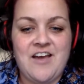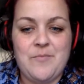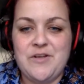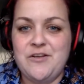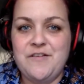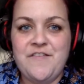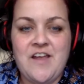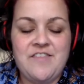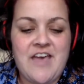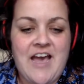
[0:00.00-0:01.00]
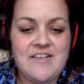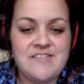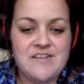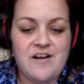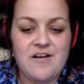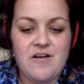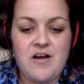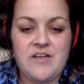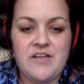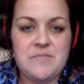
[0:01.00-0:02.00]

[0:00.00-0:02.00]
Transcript: in good faith asked our audience